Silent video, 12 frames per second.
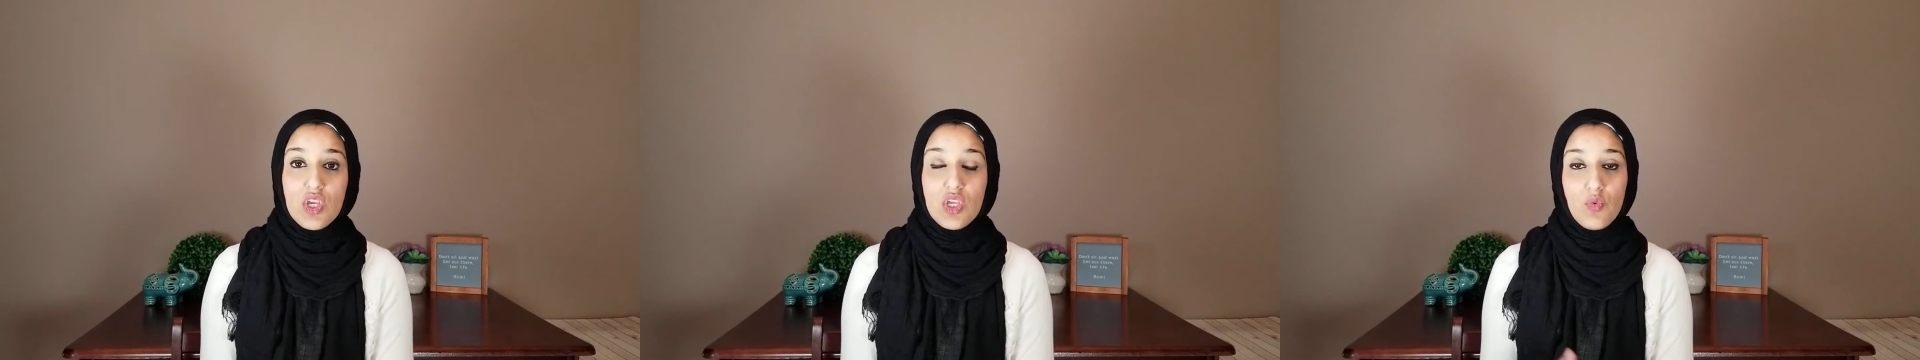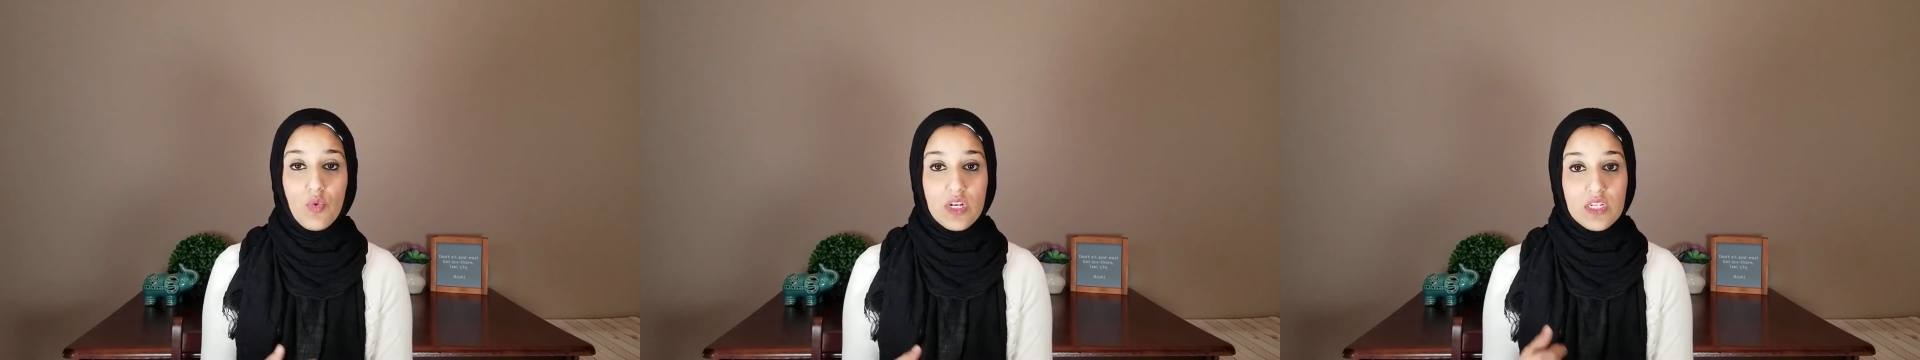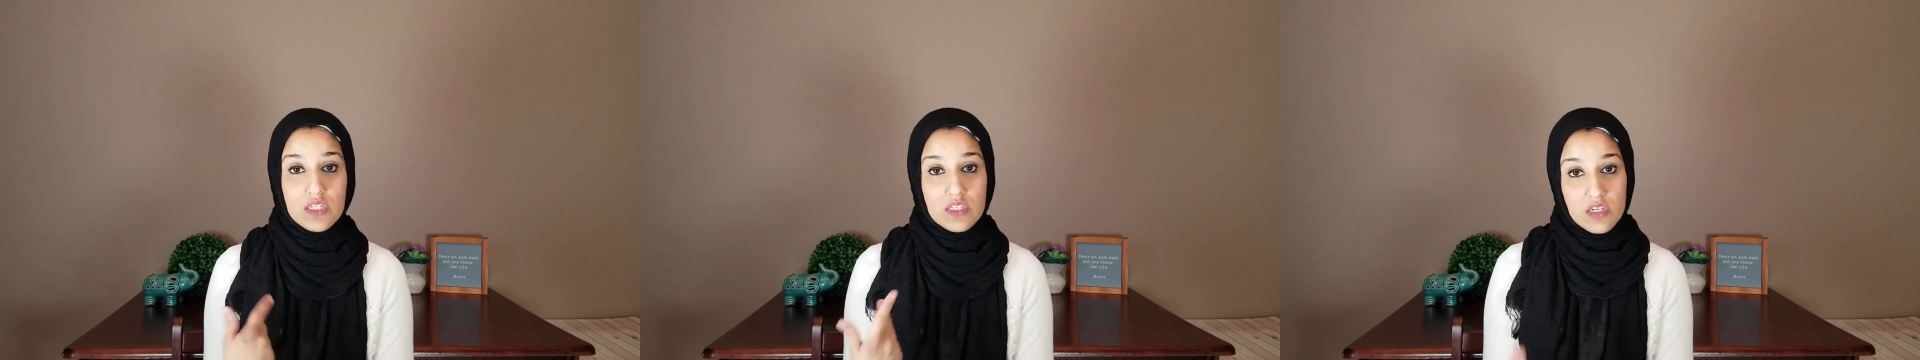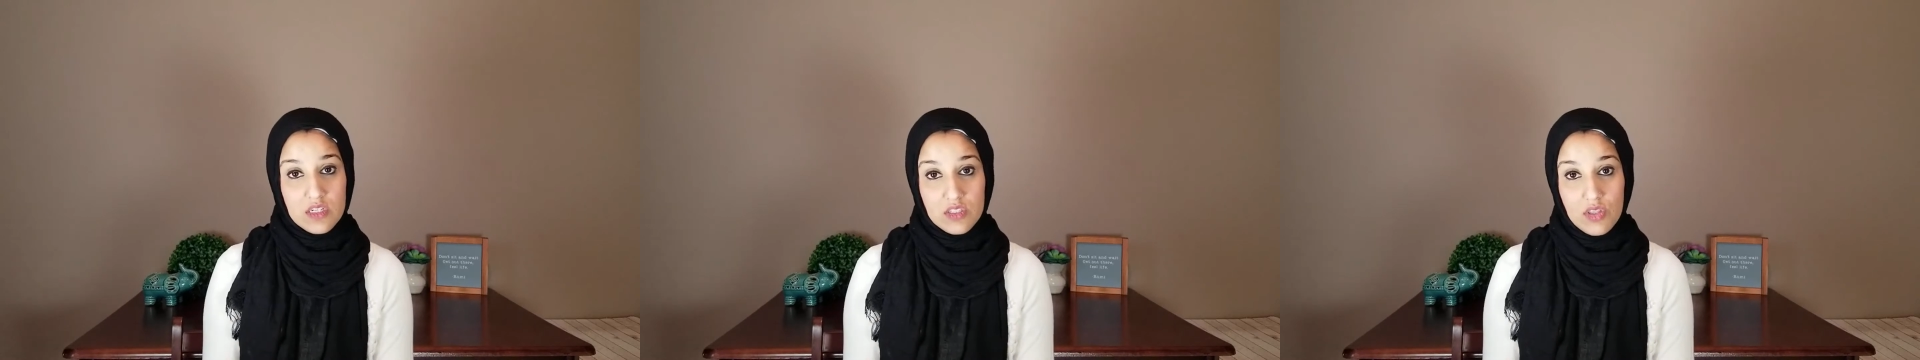you want to
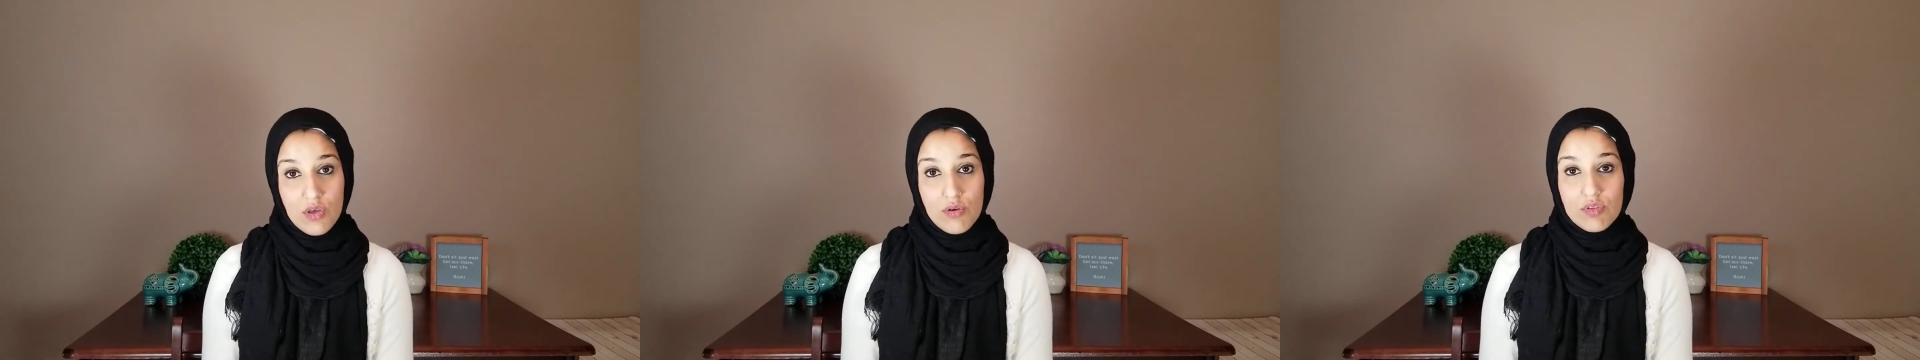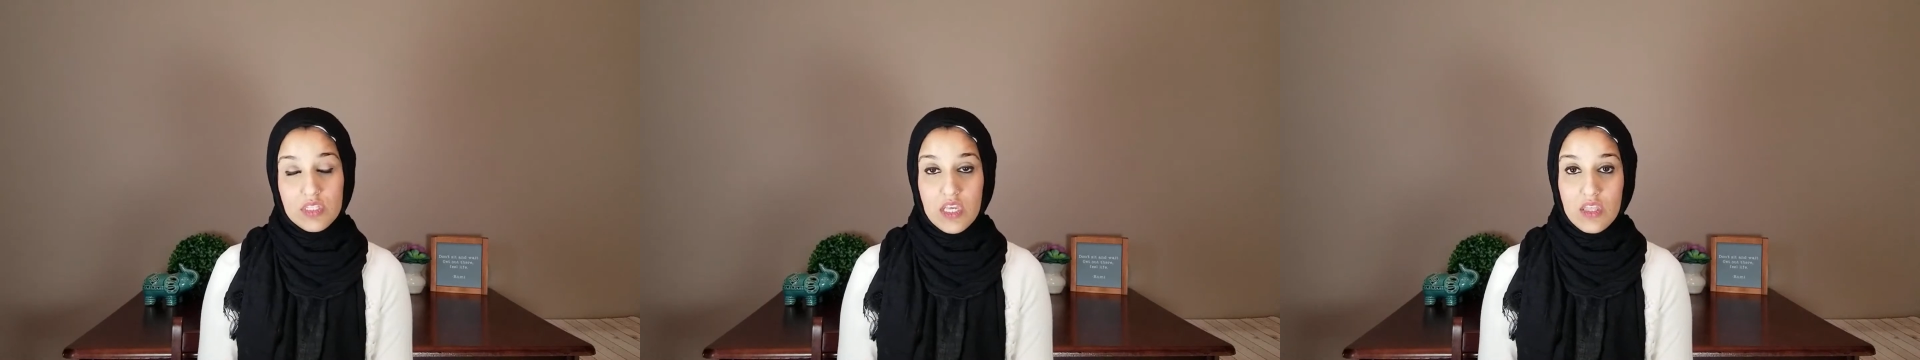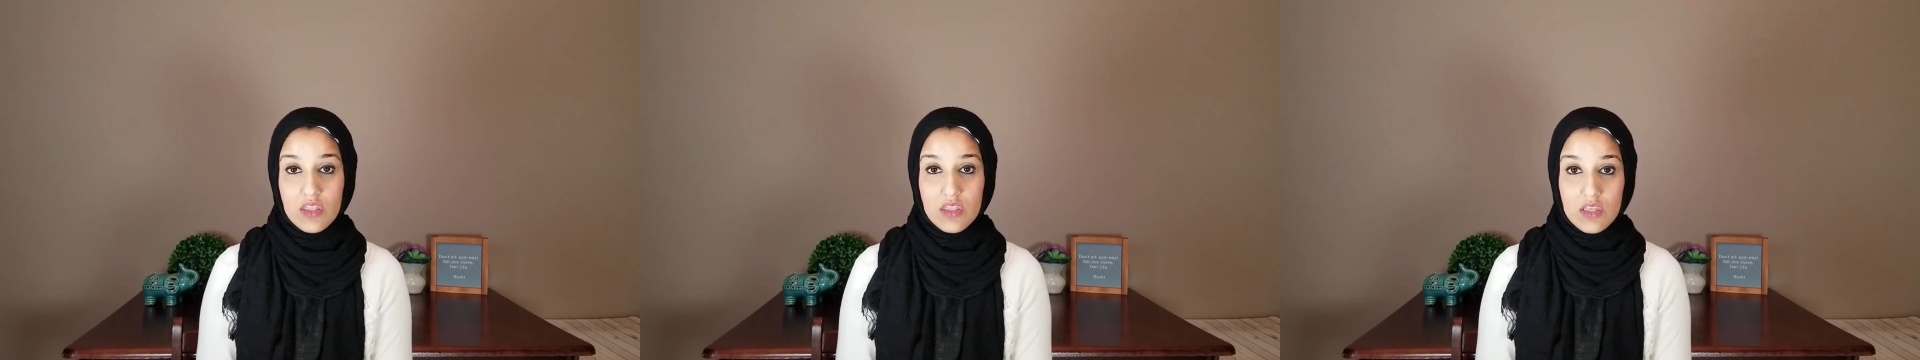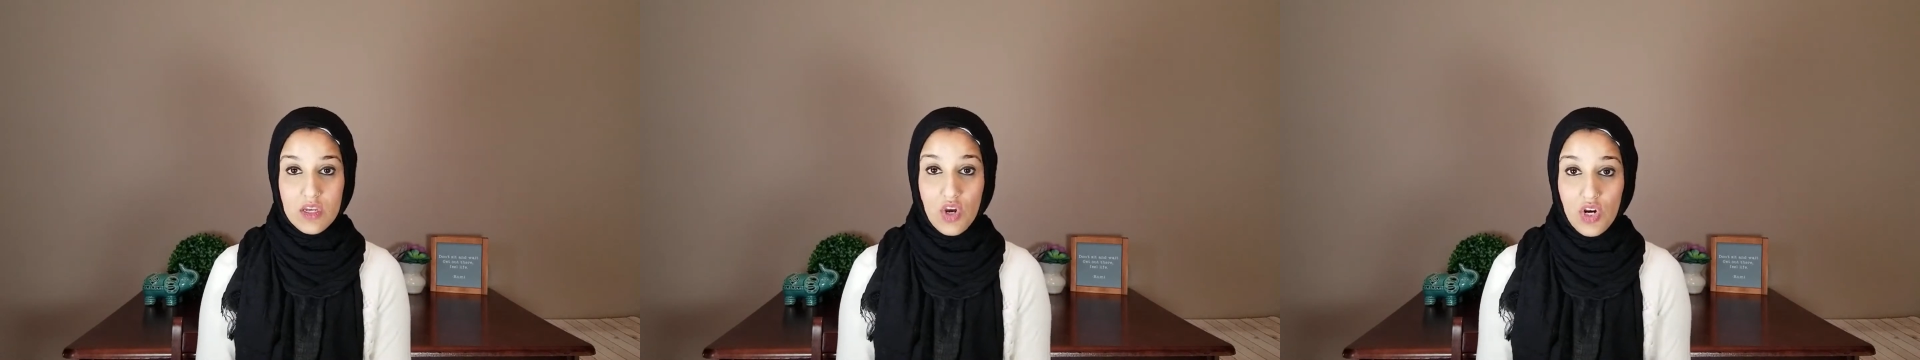discuss those
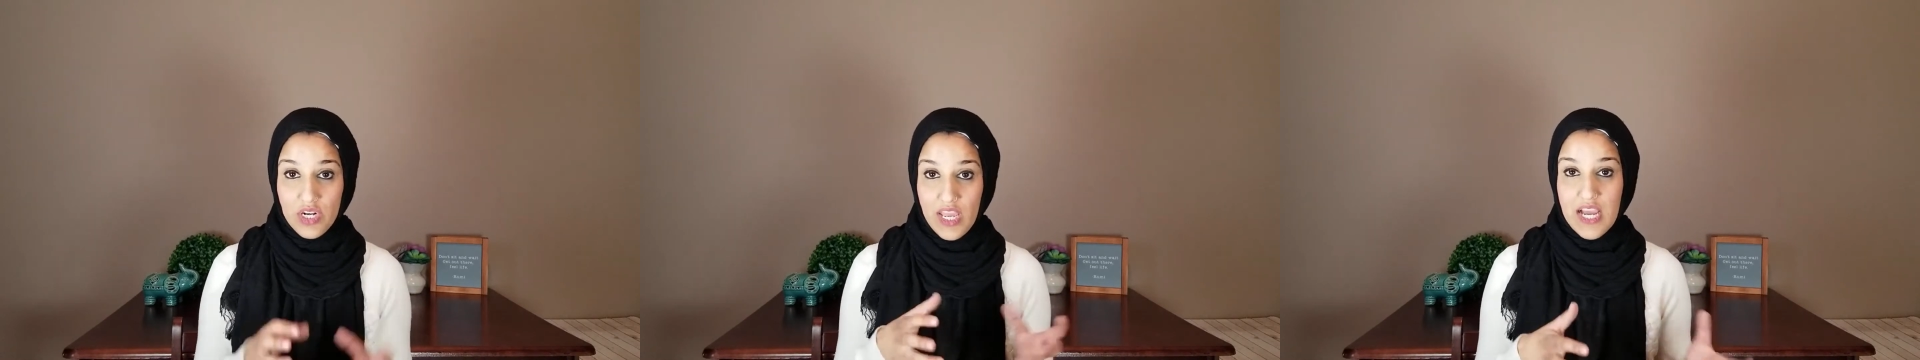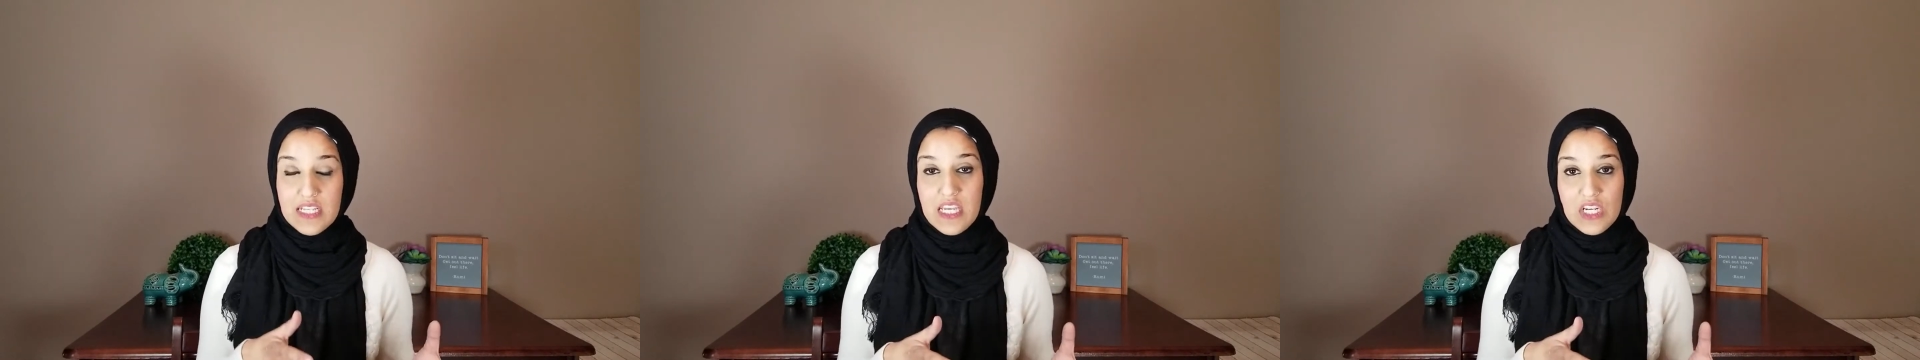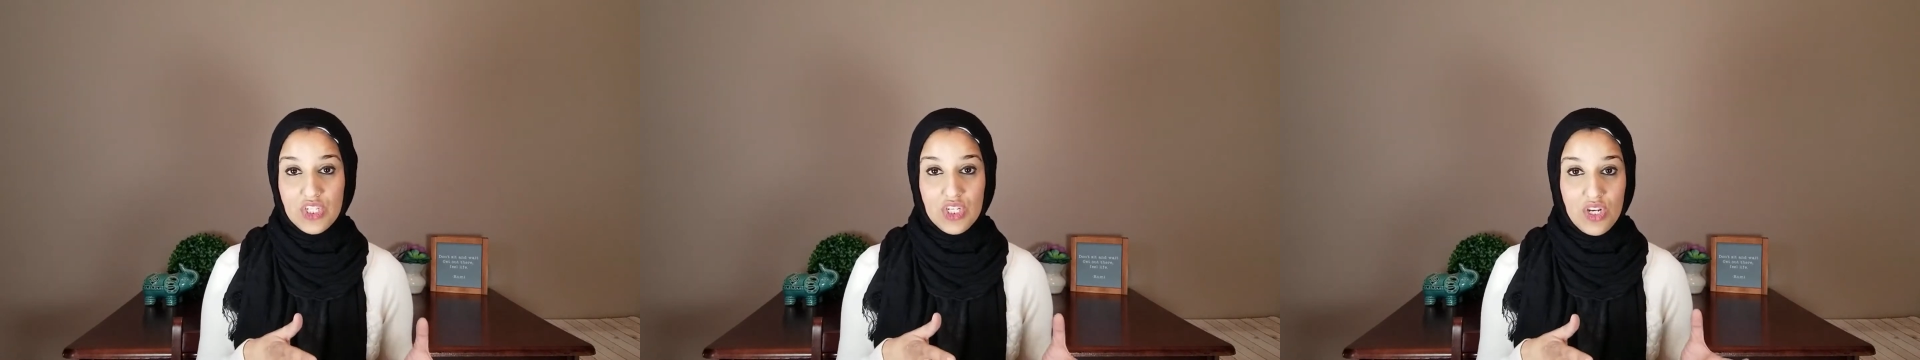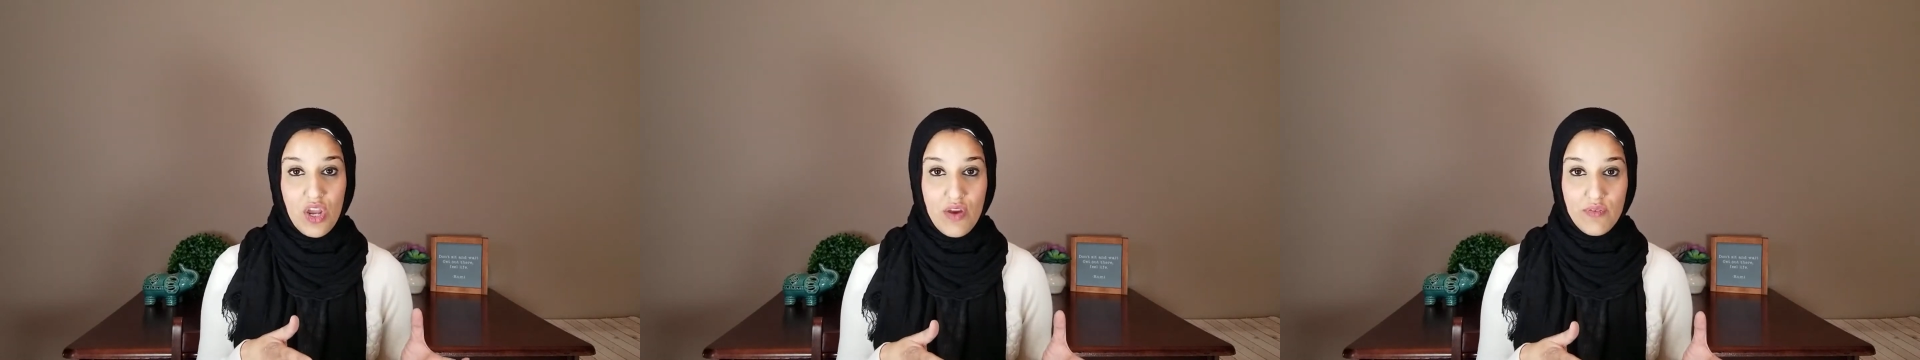in the cardiac
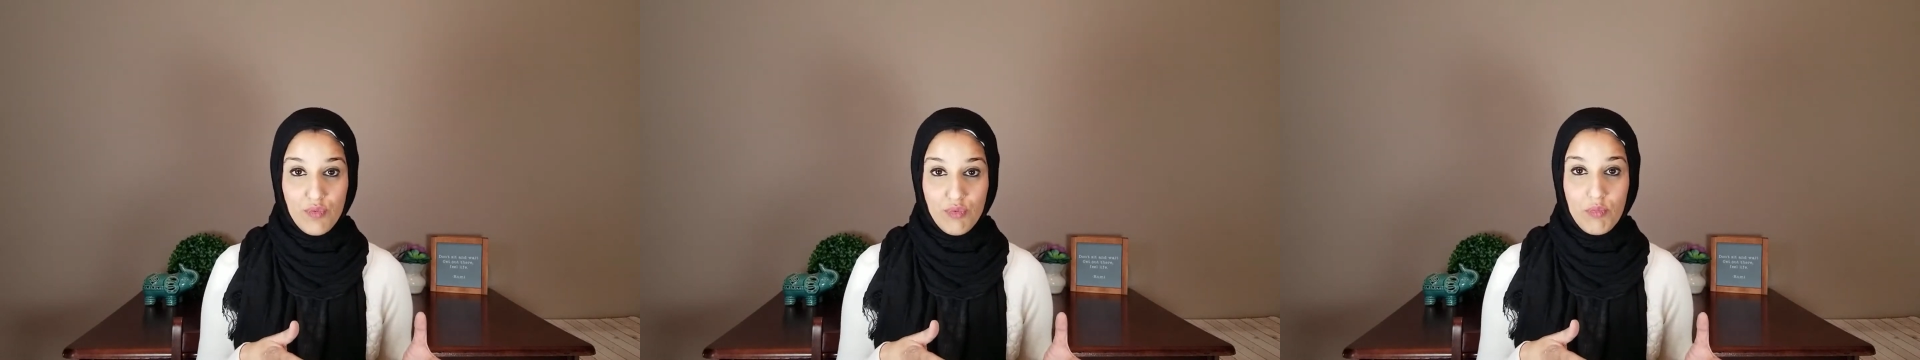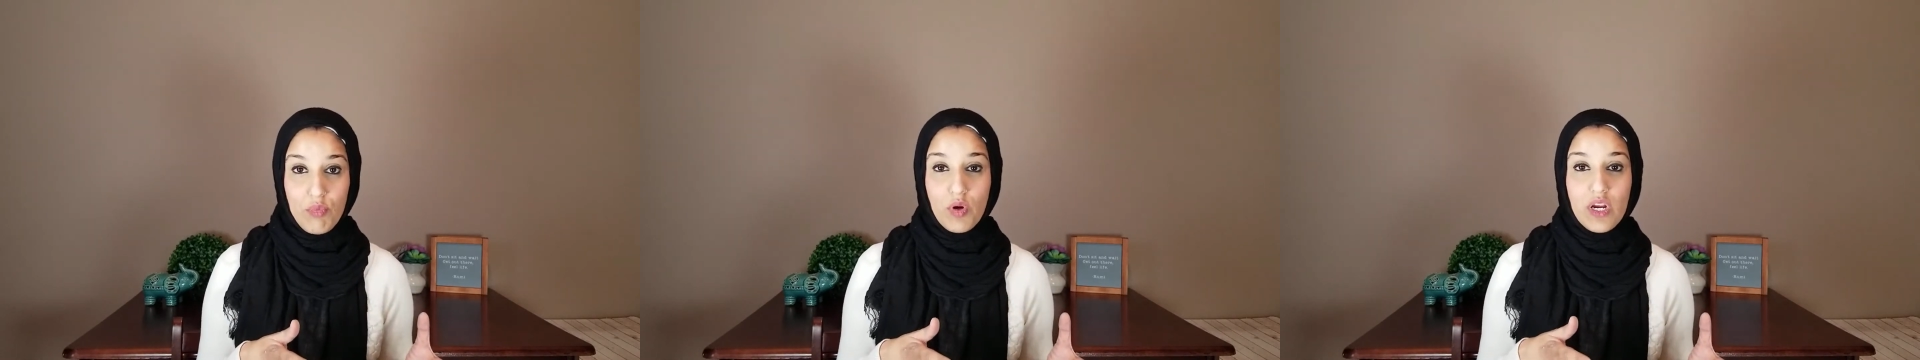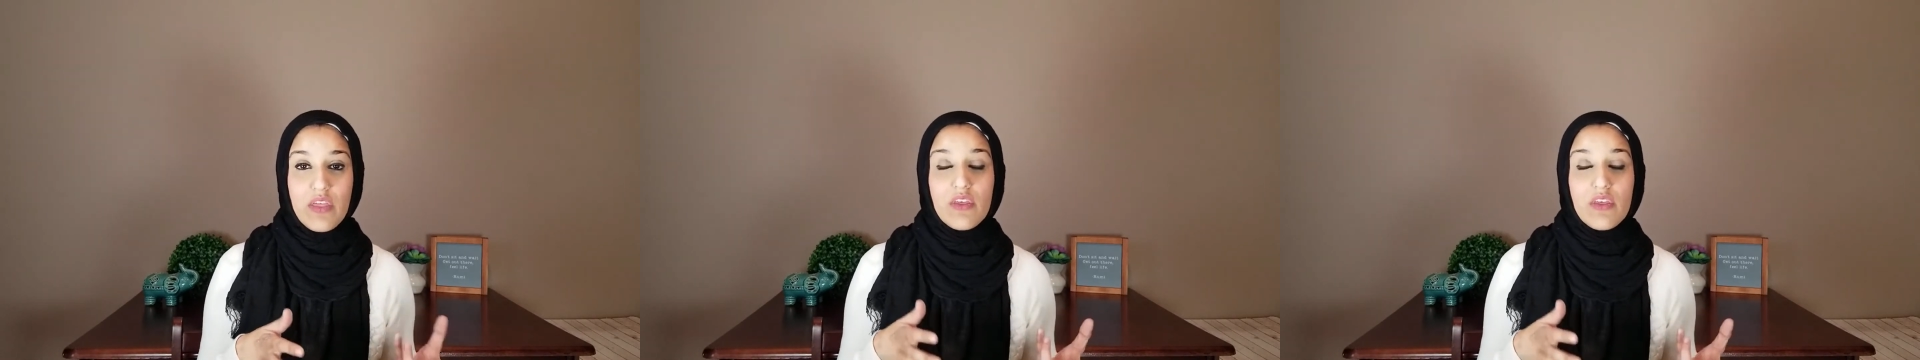section of your report.